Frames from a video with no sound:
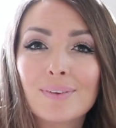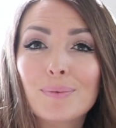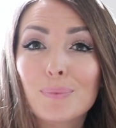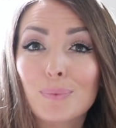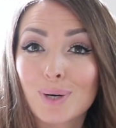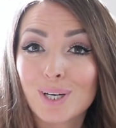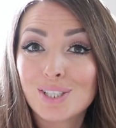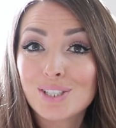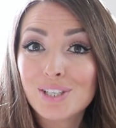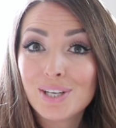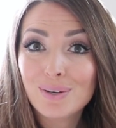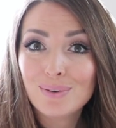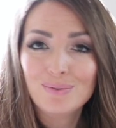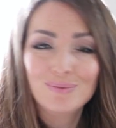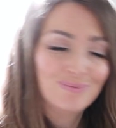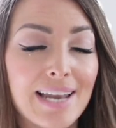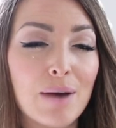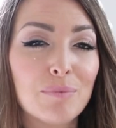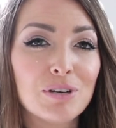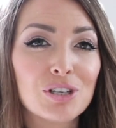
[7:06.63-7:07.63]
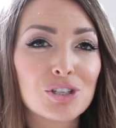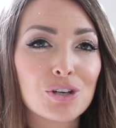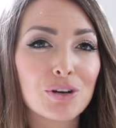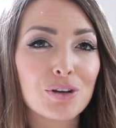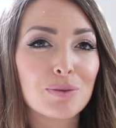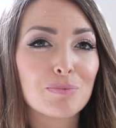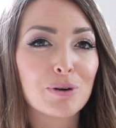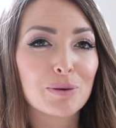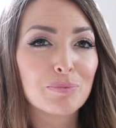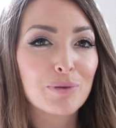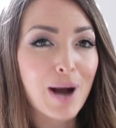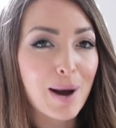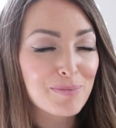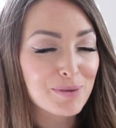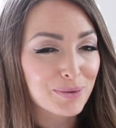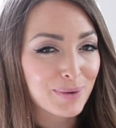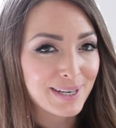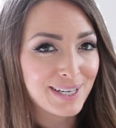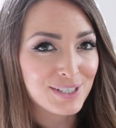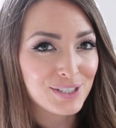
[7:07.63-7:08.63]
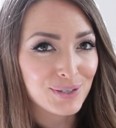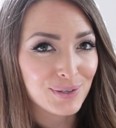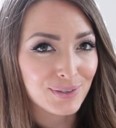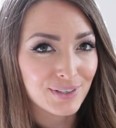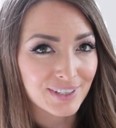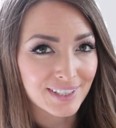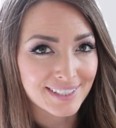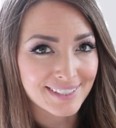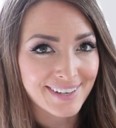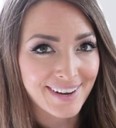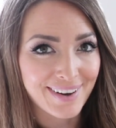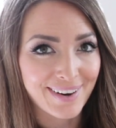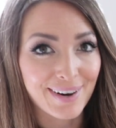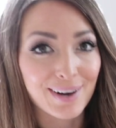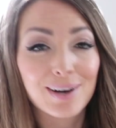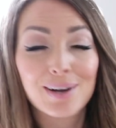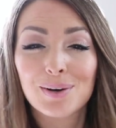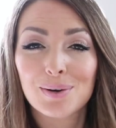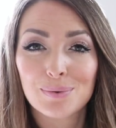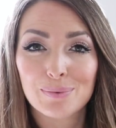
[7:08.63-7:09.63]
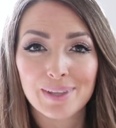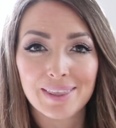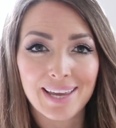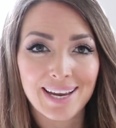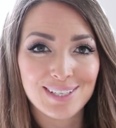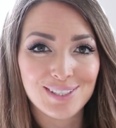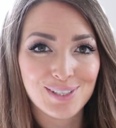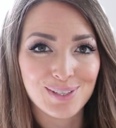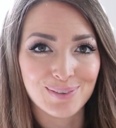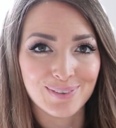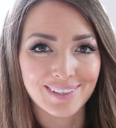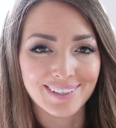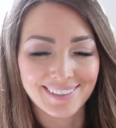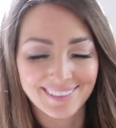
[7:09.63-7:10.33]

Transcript: We're in tune. Now I'm going to show you the more proper way to tune your guitar with a tuner.